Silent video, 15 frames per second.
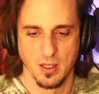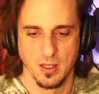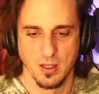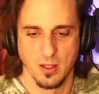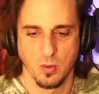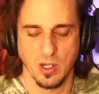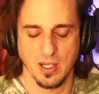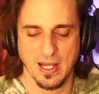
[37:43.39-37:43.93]

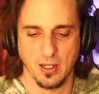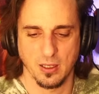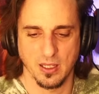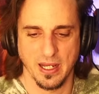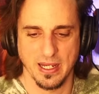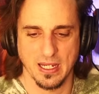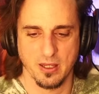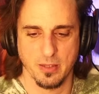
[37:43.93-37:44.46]
While
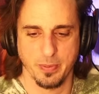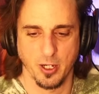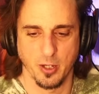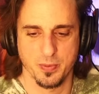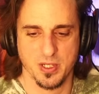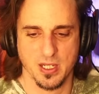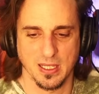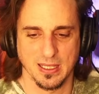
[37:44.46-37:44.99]
outlining the
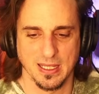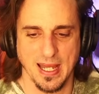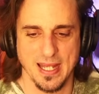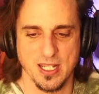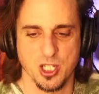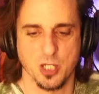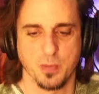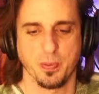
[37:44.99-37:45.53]
Pope's
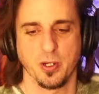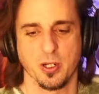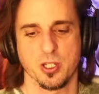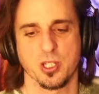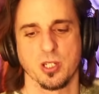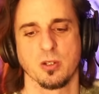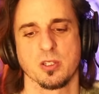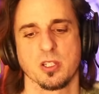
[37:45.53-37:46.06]
alleged
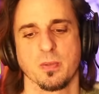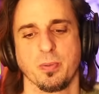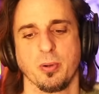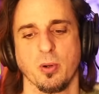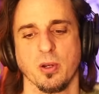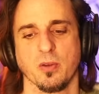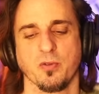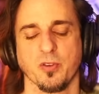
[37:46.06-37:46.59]
personal
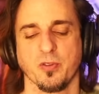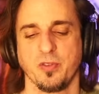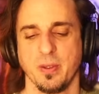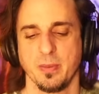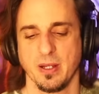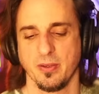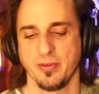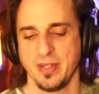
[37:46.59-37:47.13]
support for
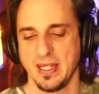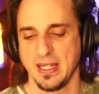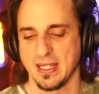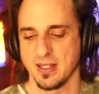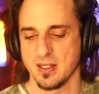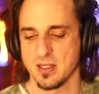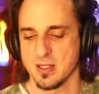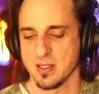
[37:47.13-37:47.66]
female
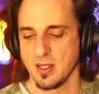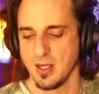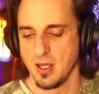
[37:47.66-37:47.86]
deacons,